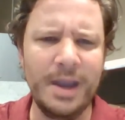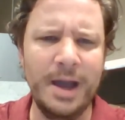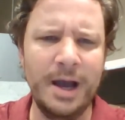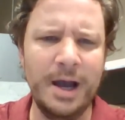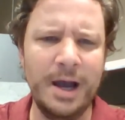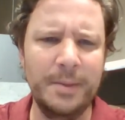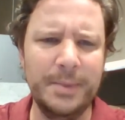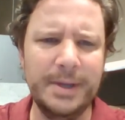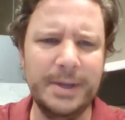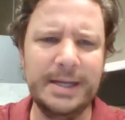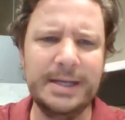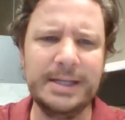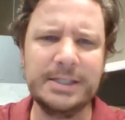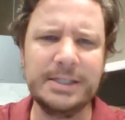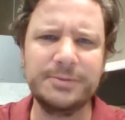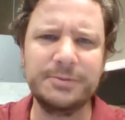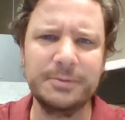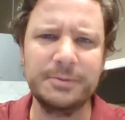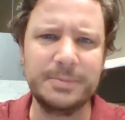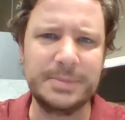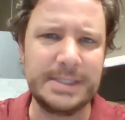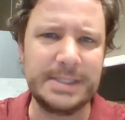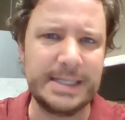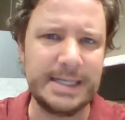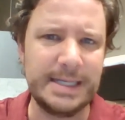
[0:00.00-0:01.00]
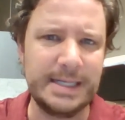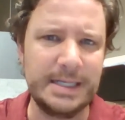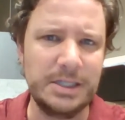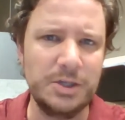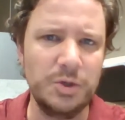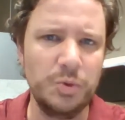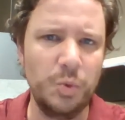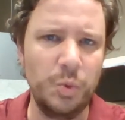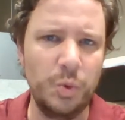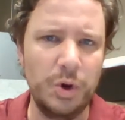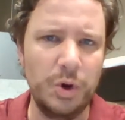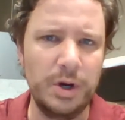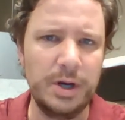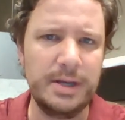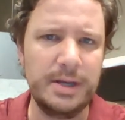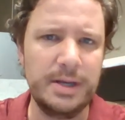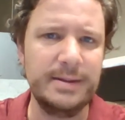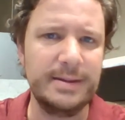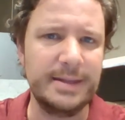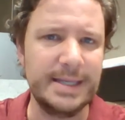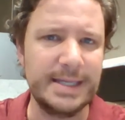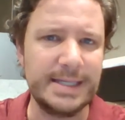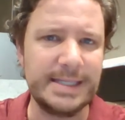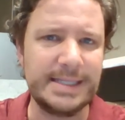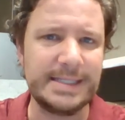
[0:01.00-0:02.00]
Um, it is from 10 to
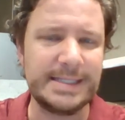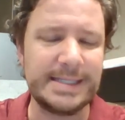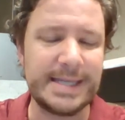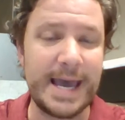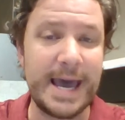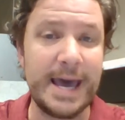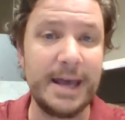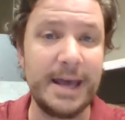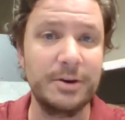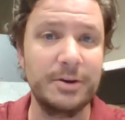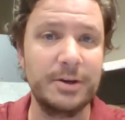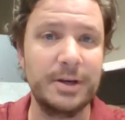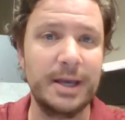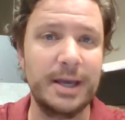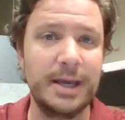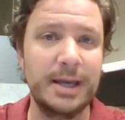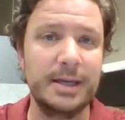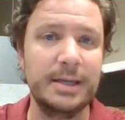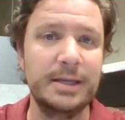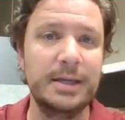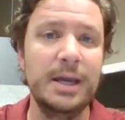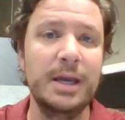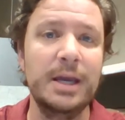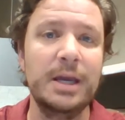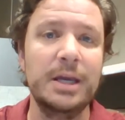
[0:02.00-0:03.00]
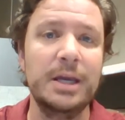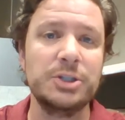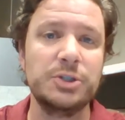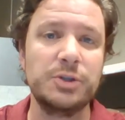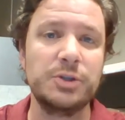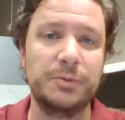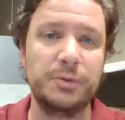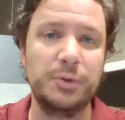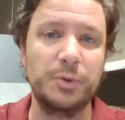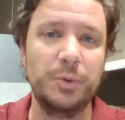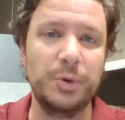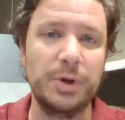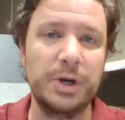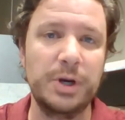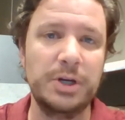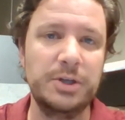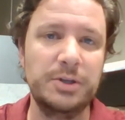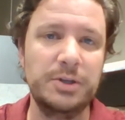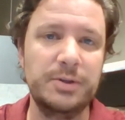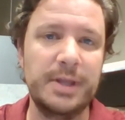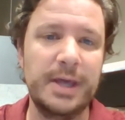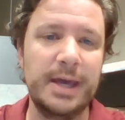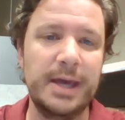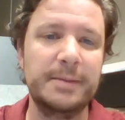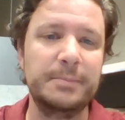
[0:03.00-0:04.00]
1 this Saturday. So if you want to
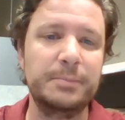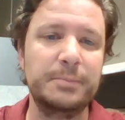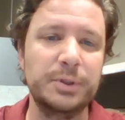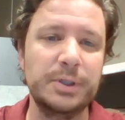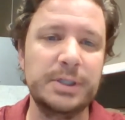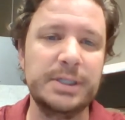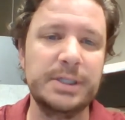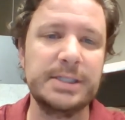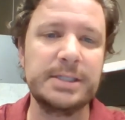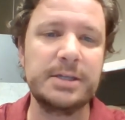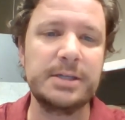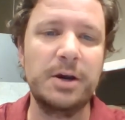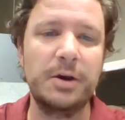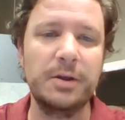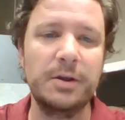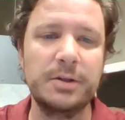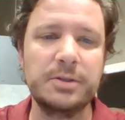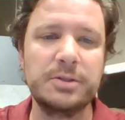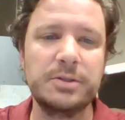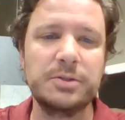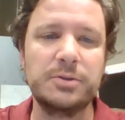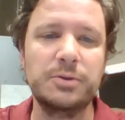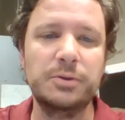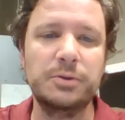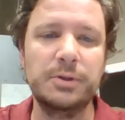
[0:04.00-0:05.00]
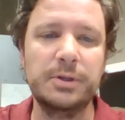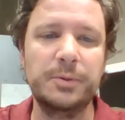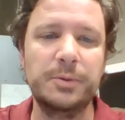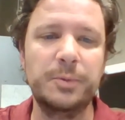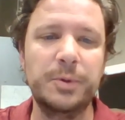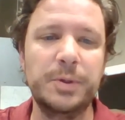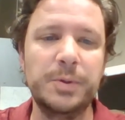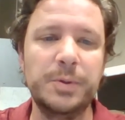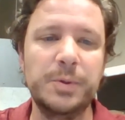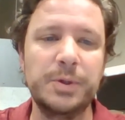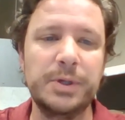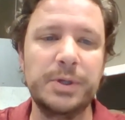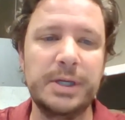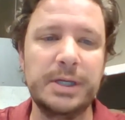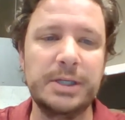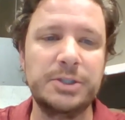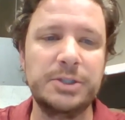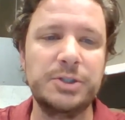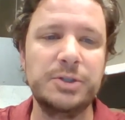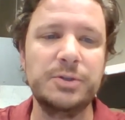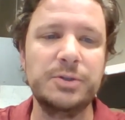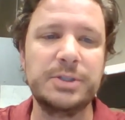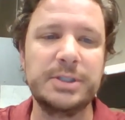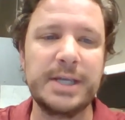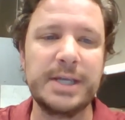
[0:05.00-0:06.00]
do that, please call the school and we will
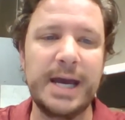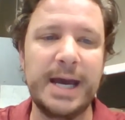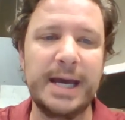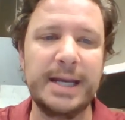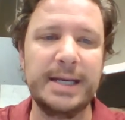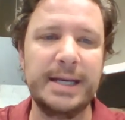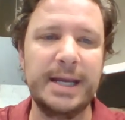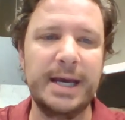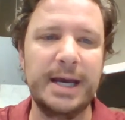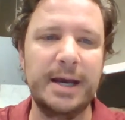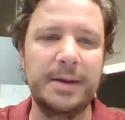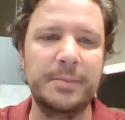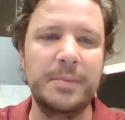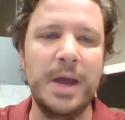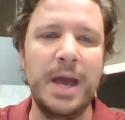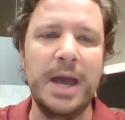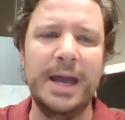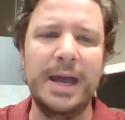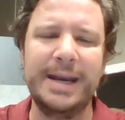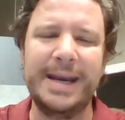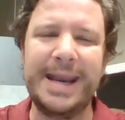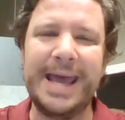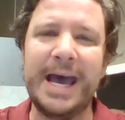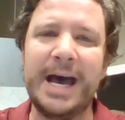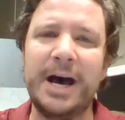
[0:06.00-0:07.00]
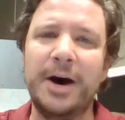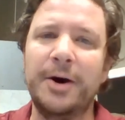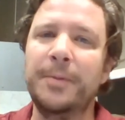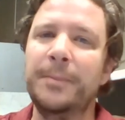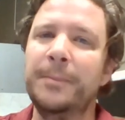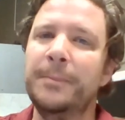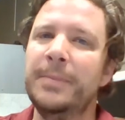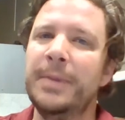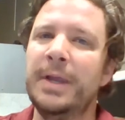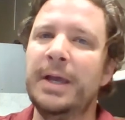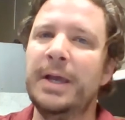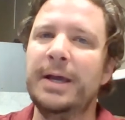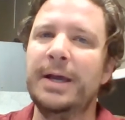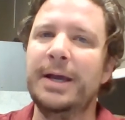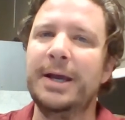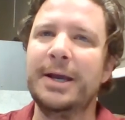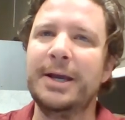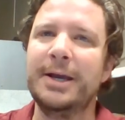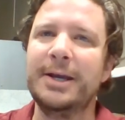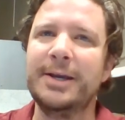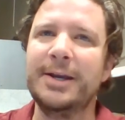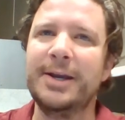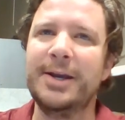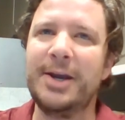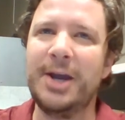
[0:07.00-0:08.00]
get you signed up. Now,
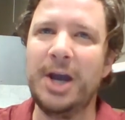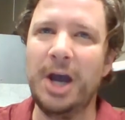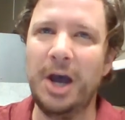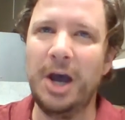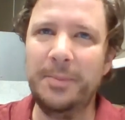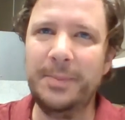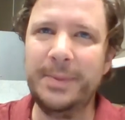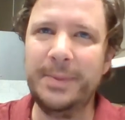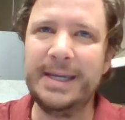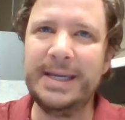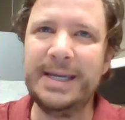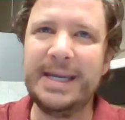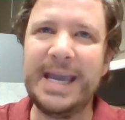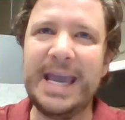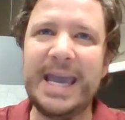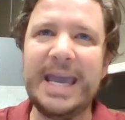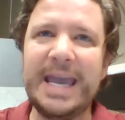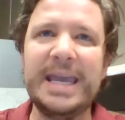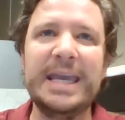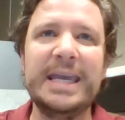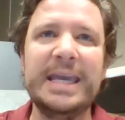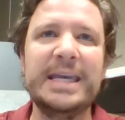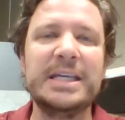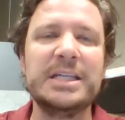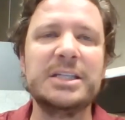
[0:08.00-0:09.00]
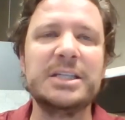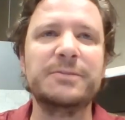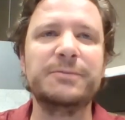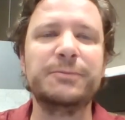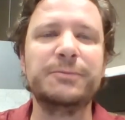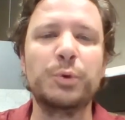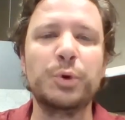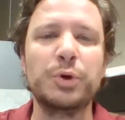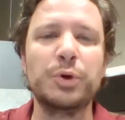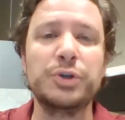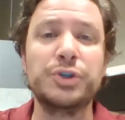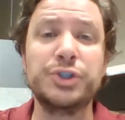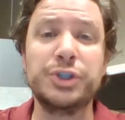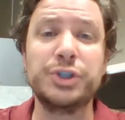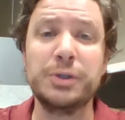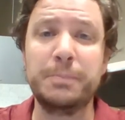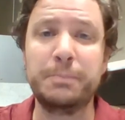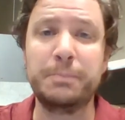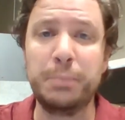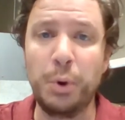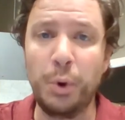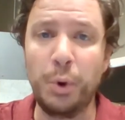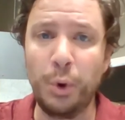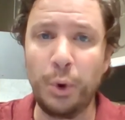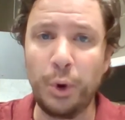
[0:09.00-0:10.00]
coming is for
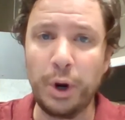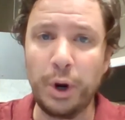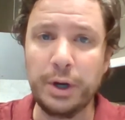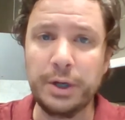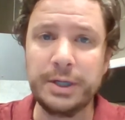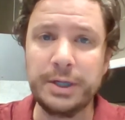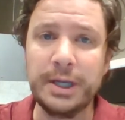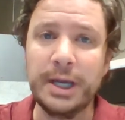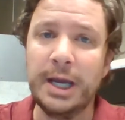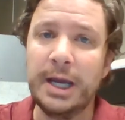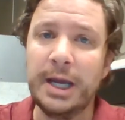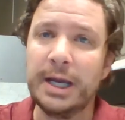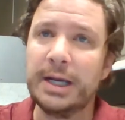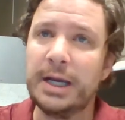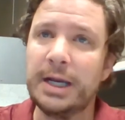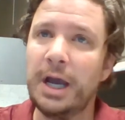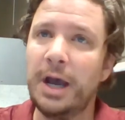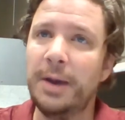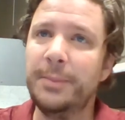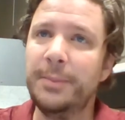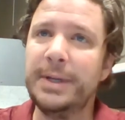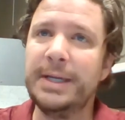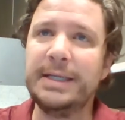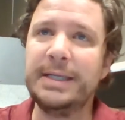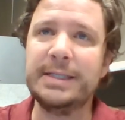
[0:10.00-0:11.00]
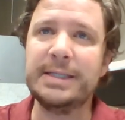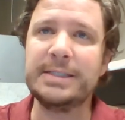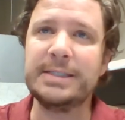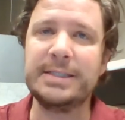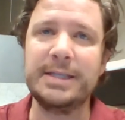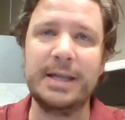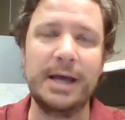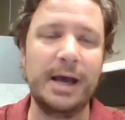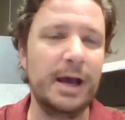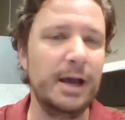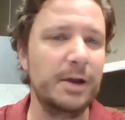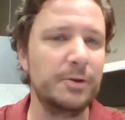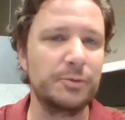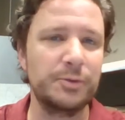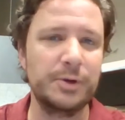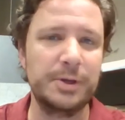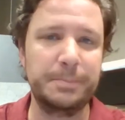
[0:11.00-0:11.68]
support. Coming does not